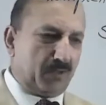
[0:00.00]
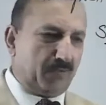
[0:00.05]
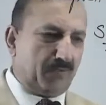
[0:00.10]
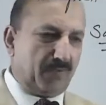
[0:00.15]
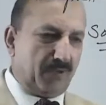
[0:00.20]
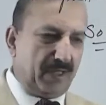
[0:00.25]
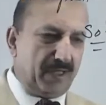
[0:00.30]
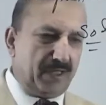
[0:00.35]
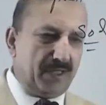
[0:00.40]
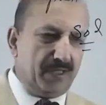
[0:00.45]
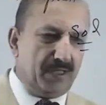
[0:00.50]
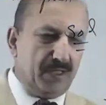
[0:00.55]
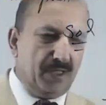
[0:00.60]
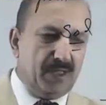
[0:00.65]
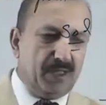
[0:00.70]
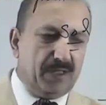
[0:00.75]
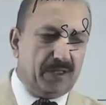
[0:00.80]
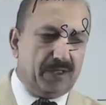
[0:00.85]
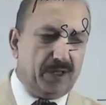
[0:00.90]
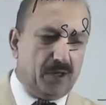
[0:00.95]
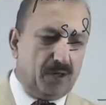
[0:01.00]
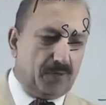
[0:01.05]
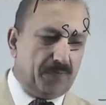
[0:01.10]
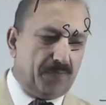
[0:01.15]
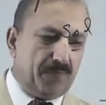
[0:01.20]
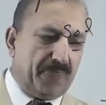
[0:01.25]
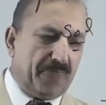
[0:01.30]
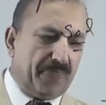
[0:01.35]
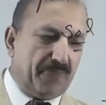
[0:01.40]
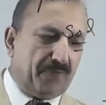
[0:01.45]
of y. Now
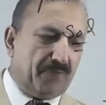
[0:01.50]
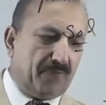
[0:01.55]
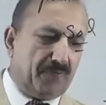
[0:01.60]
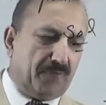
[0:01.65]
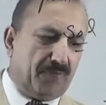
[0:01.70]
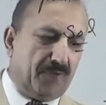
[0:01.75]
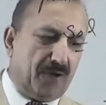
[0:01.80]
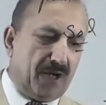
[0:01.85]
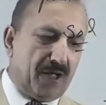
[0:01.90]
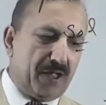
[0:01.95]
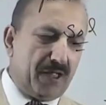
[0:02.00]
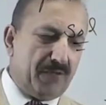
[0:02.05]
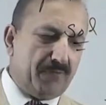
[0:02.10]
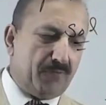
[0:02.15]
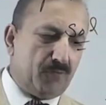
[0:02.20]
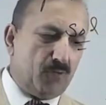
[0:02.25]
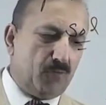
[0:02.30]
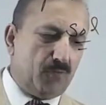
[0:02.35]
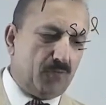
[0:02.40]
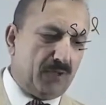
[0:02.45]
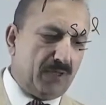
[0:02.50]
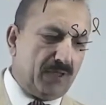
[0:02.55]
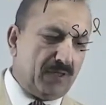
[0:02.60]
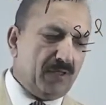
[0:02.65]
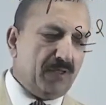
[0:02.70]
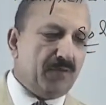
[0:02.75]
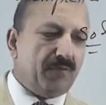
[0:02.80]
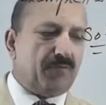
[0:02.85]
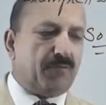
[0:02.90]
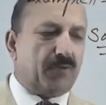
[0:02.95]
5 over,
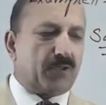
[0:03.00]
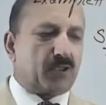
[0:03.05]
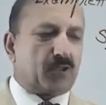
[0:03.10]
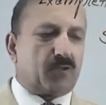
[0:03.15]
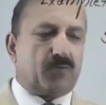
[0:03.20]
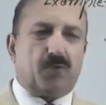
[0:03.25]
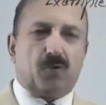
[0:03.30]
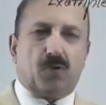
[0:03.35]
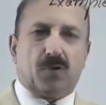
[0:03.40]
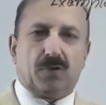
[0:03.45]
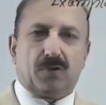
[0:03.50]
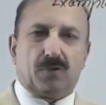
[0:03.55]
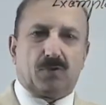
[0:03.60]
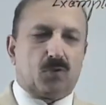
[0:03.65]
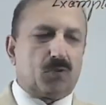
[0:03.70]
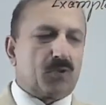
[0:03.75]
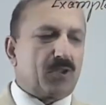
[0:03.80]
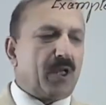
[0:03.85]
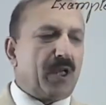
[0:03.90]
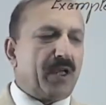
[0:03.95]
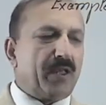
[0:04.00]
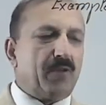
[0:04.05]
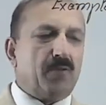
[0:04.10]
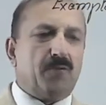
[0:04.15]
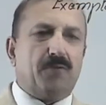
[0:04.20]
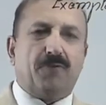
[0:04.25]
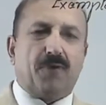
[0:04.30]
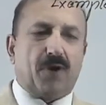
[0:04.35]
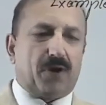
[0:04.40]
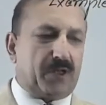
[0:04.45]
first of all, cosine
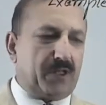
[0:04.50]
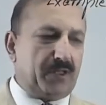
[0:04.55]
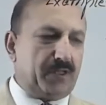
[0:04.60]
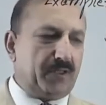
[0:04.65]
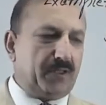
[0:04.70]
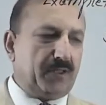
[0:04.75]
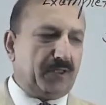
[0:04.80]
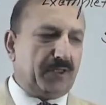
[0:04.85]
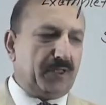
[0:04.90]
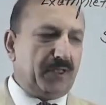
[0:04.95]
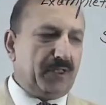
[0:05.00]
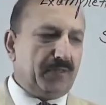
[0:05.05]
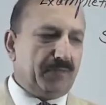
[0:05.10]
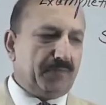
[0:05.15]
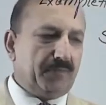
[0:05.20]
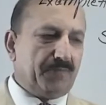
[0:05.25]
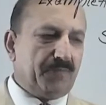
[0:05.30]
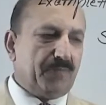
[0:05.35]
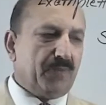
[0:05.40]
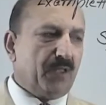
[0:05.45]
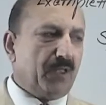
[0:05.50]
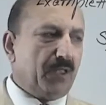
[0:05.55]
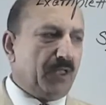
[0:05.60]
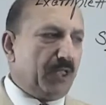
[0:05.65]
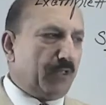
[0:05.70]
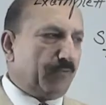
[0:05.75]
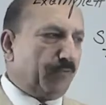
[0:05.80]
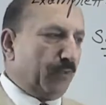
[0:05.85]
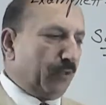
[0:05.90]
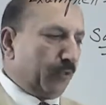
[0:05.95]
of 40 degree
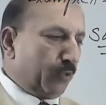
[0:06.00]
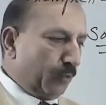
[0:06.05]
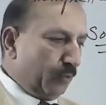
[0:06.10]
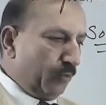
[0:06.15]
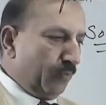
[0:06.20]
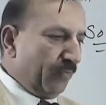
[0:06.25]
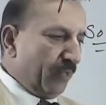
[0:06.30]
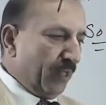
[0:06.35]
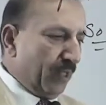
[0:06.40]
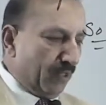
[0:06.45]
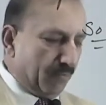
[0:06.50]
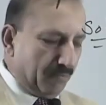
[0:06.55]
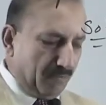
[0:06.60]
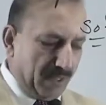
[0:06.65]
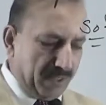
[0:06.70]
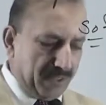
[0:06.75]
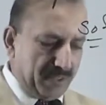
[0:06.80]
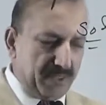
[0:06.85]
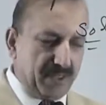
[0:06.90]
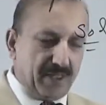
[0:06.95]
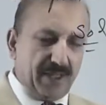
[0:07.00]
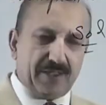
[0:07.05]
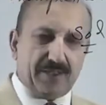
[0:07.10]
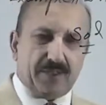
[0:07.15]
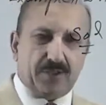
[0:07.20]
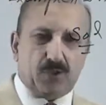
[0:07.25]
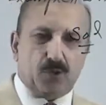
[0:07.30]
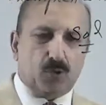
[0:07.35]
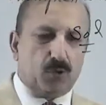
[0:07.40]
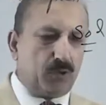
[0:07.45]
equal to, my dear, as I
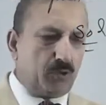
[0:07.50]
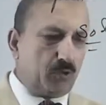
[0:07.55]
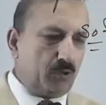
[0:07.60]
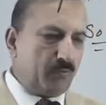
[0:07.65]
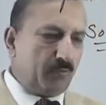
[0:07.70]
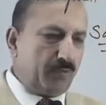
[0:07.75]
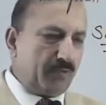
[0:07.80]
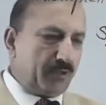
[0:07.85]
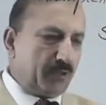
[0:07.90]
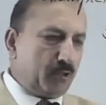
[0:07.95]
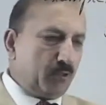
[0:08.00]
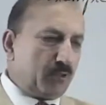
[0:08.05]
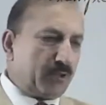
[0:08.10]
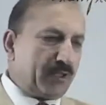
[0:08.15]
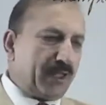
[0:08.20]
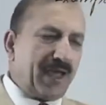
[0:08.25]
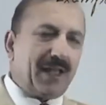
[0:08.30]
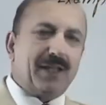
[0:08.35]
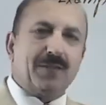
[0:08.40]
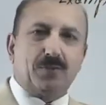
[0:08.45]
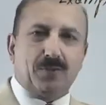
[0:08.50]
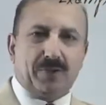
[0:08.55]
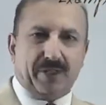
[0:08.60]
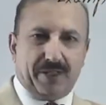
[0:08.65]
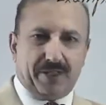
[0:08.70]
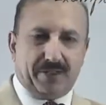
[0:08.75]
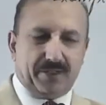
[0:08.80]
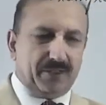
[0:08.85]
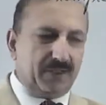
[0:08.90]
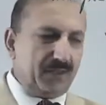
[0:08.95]
told you, we'll use
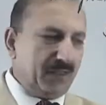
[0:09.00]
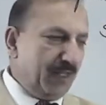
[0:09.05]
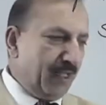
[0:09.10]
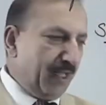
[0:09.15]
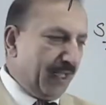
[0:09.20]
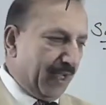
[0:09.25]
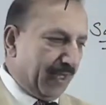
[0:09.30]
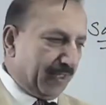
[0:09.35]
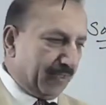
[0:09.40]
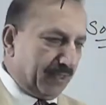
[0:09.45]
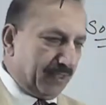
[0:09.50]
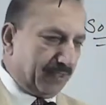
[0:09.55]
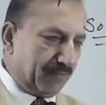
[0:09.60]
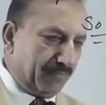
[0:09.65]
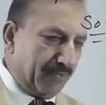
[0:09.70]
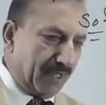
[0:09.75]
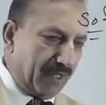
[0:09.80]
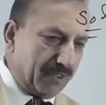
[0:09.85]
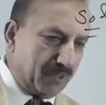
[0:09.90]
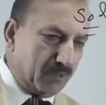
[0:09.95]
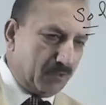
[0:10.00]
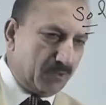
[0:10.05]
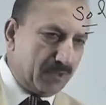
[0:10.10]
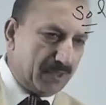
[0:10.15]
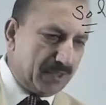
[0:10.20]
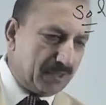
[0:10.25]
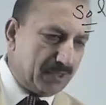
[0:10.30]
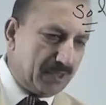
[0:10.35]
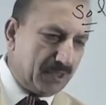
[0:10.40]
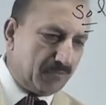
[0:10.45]
calculator, and this value
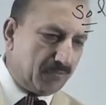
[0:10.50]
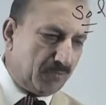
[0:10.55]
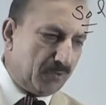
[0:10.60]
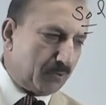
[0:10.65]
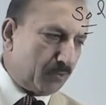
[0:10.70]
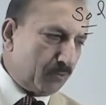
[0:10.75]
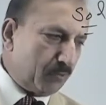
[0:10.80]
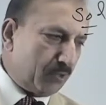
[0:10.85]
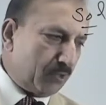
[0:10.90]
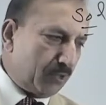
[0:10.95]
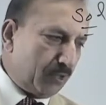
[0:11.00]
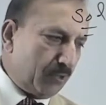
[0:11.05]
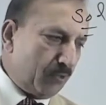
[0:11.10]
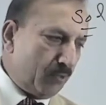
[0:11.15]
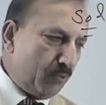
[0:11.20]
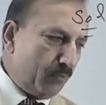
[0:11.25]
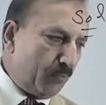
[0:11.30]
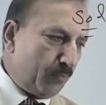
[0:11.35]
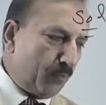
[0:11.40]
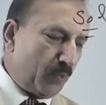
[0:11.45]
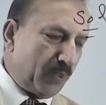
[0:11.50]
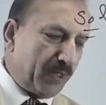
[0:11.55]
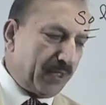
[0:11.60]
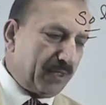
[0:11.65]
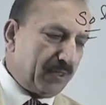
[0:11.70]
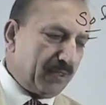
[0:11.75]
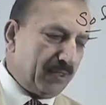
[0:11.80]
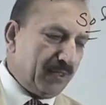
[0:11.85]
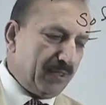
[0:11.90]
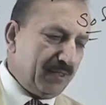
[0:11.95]
is equal to
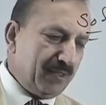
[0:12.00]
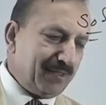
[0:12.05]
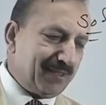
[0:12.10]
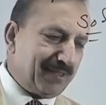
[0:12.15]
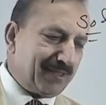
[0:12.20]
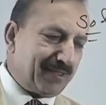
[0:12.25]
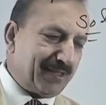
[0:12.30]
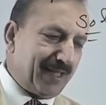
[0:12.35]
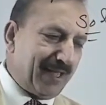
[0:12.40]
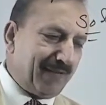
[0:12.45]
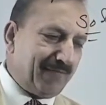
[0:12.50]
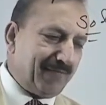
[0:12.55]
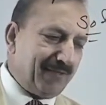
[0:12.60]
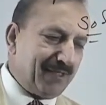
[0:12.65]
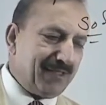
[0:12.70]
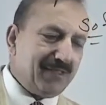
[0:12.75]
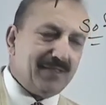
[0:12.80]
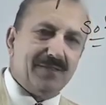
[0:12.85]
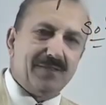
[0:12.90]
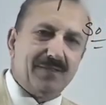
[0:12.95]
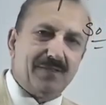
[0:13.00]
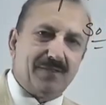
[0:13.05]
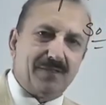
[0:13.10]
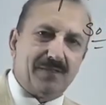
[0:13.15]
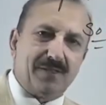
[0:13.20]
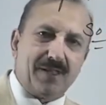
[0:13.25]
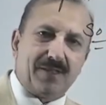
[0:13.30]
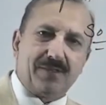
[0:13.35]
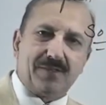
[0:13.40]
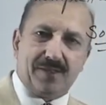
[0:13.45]

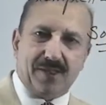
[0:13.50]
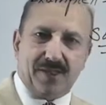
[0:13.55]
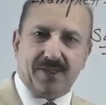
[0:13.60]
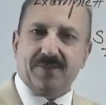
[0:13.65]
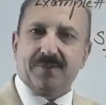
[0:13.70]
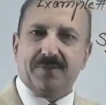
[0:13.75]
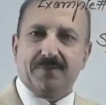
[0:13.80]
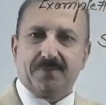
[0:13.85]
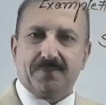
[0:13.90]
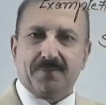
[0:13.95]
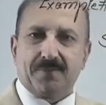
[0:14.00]
0.766,